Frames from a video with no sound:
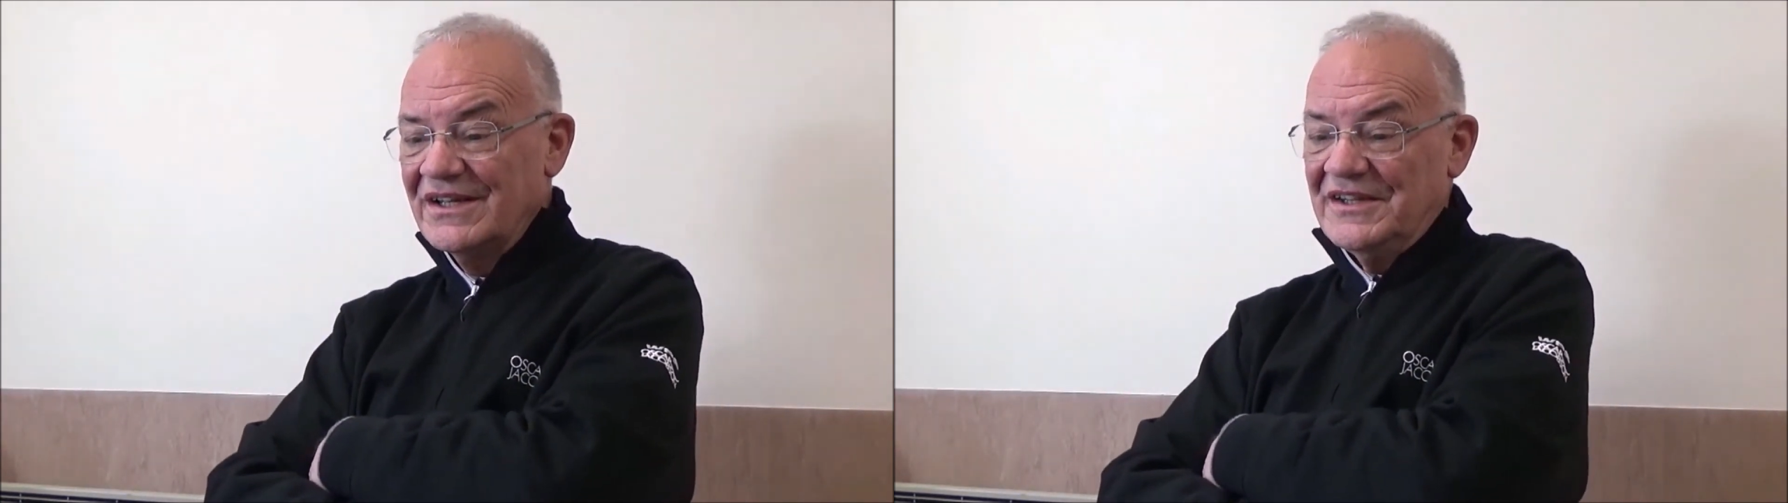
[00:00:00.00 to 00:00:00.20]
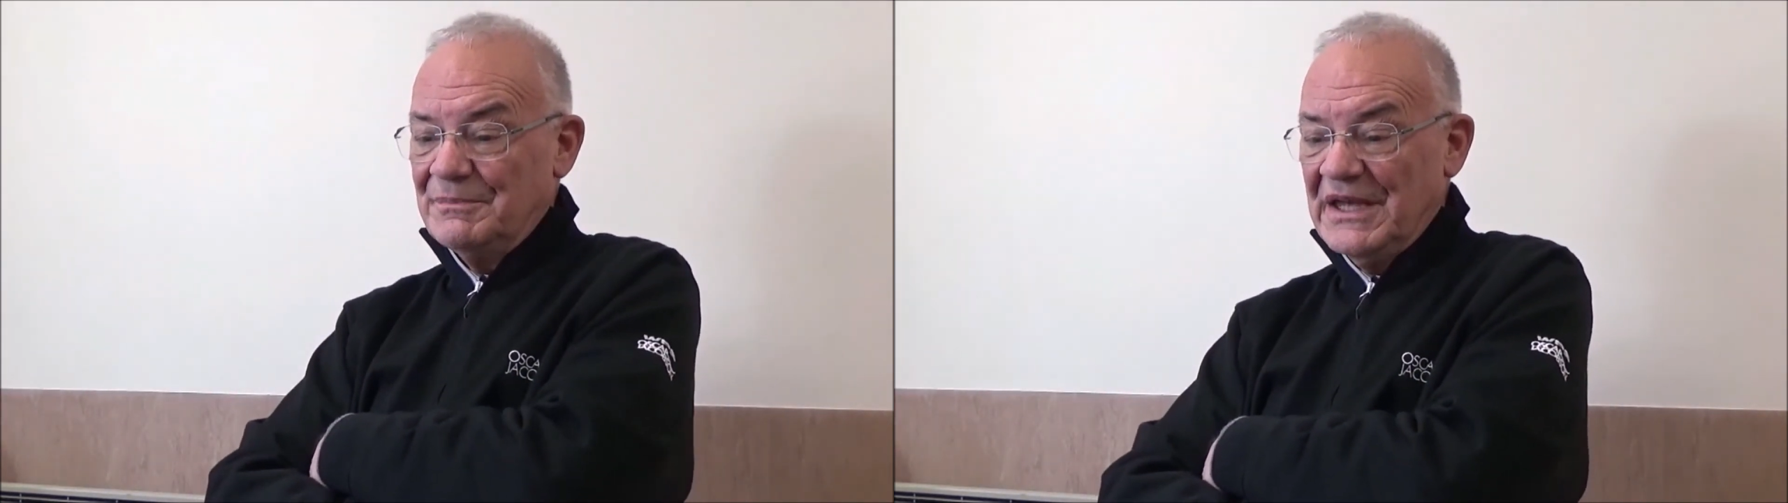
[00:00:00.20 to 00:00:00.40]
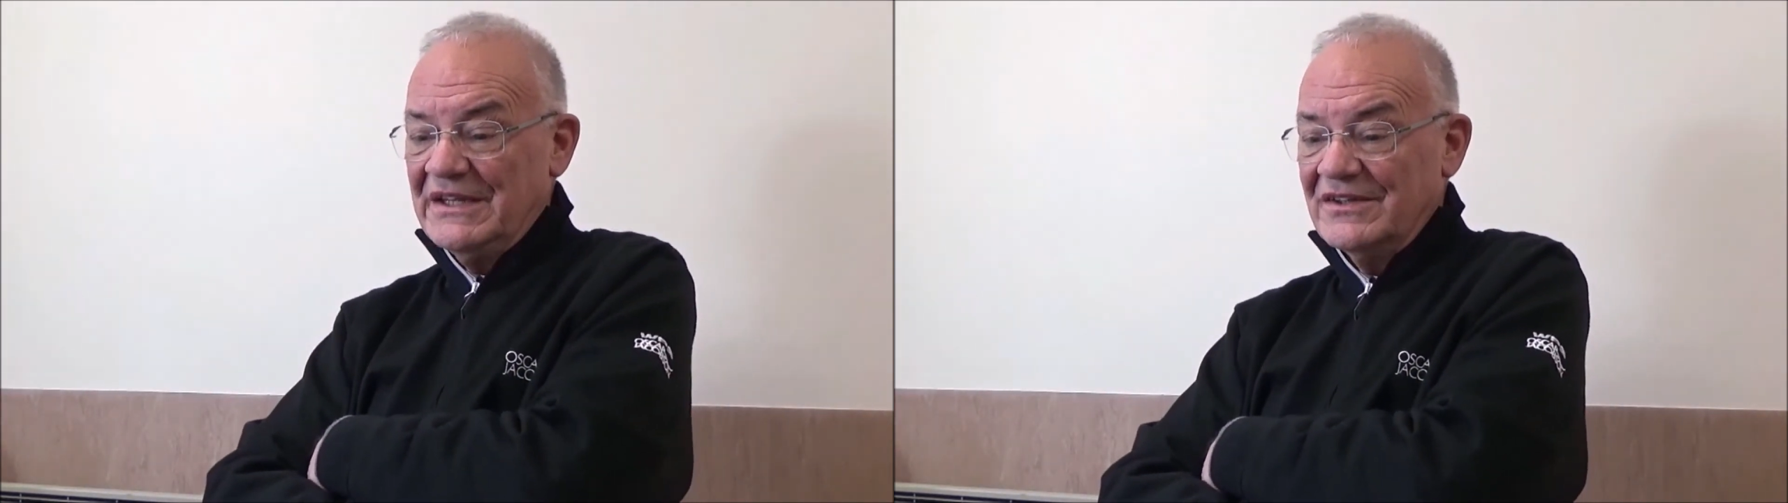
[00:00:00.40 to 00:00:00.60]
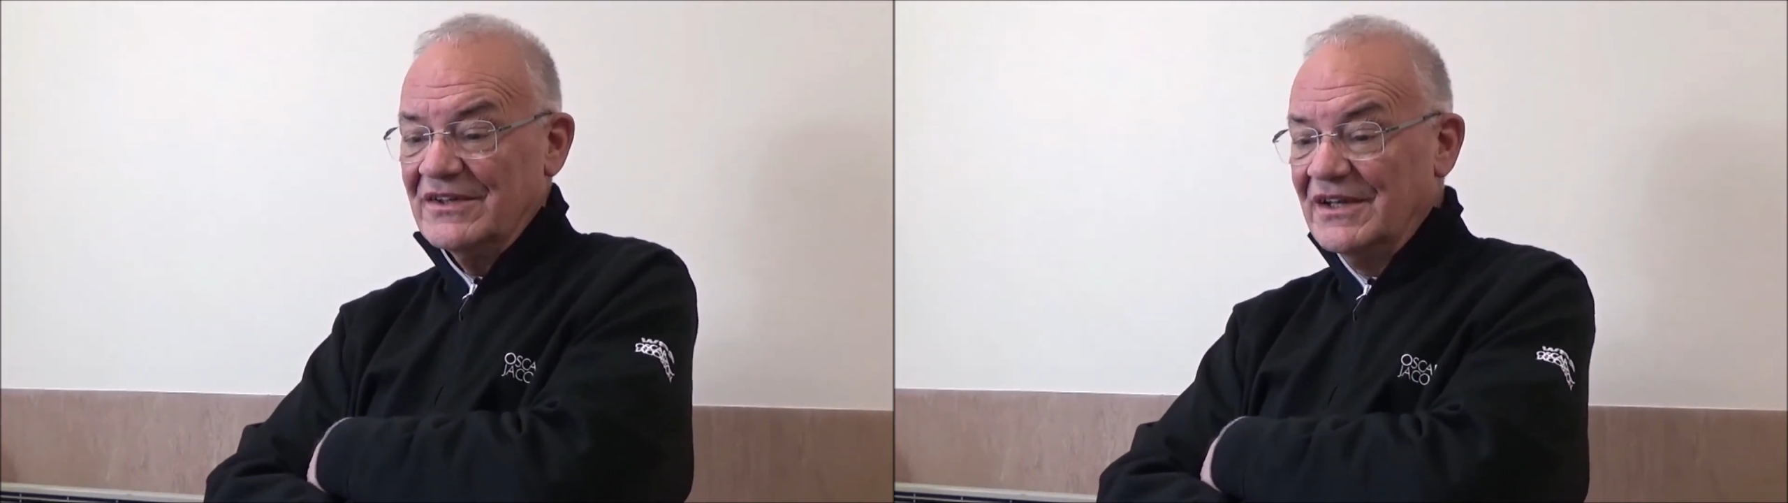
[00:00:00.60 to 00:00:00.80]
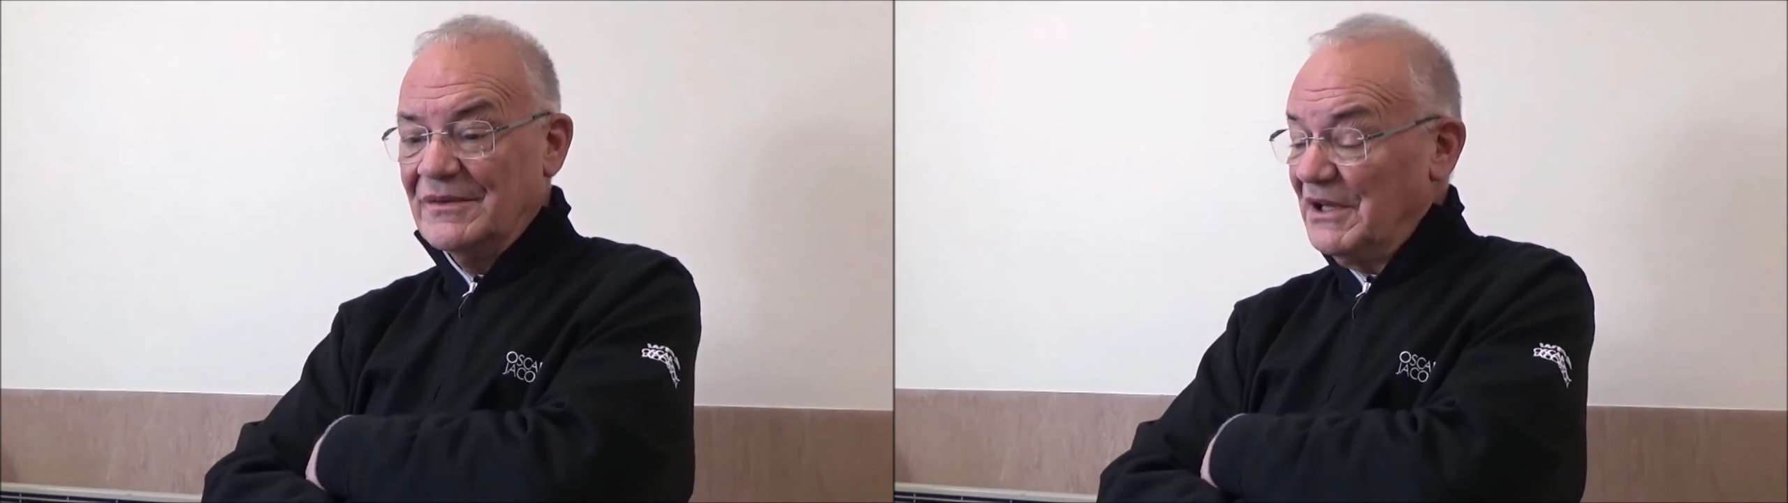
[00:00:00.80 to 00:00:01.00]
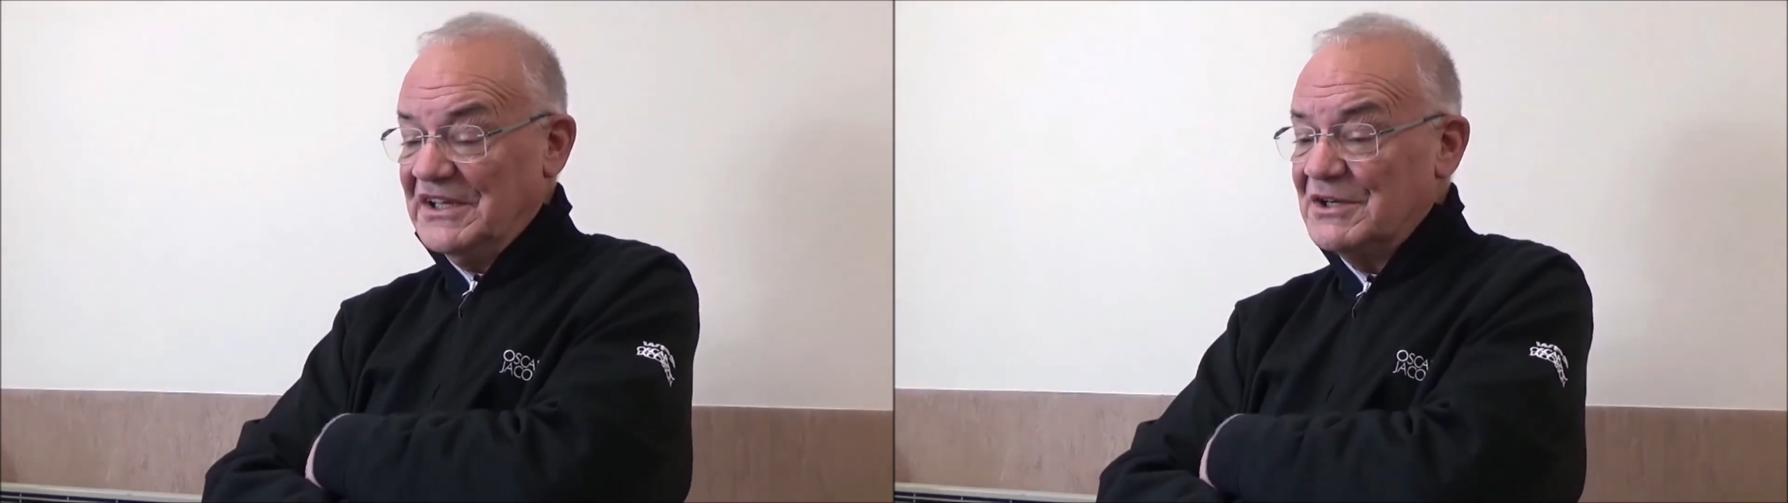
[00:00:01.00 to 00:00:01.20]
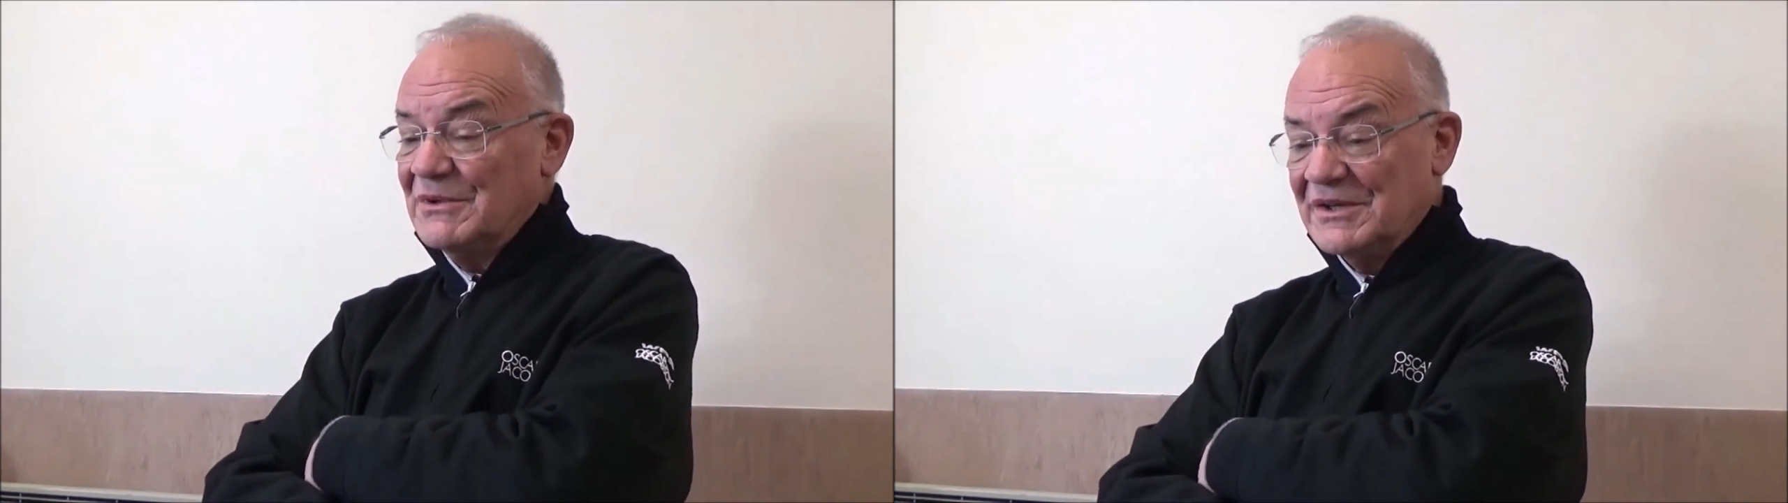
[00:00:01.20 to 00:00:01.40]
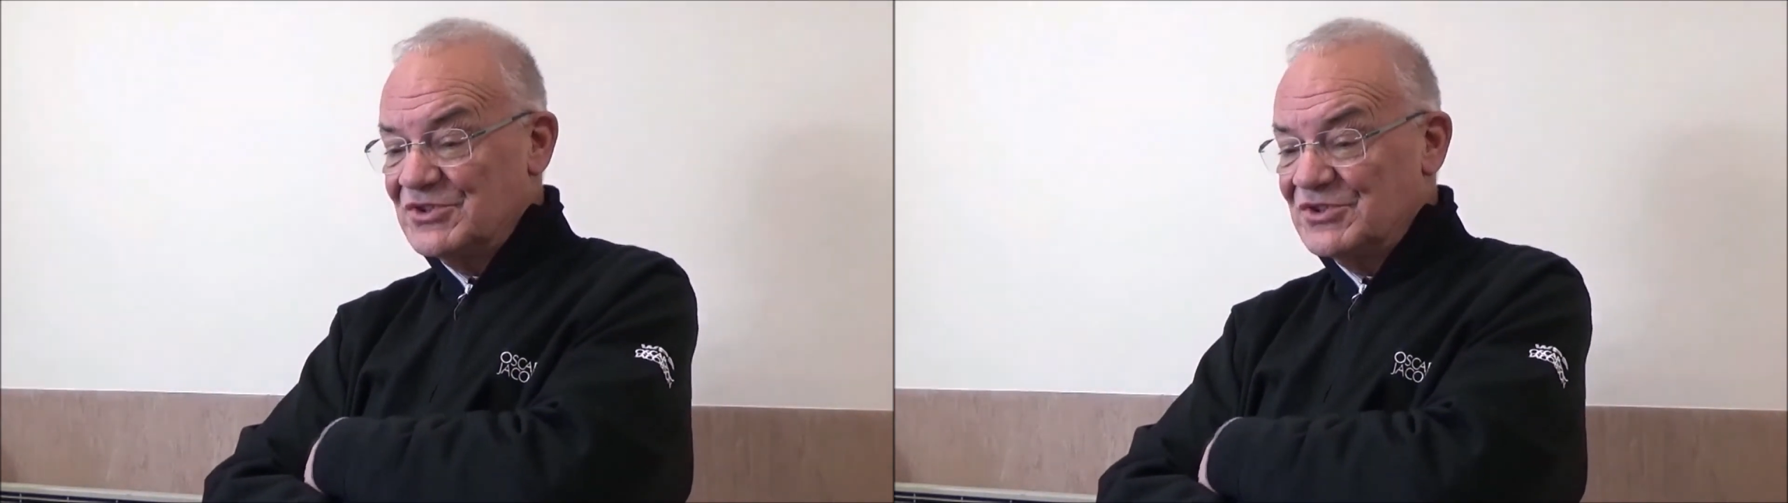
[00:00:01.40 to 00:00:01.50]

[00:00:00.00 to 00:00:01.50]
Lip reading: independent. But equally,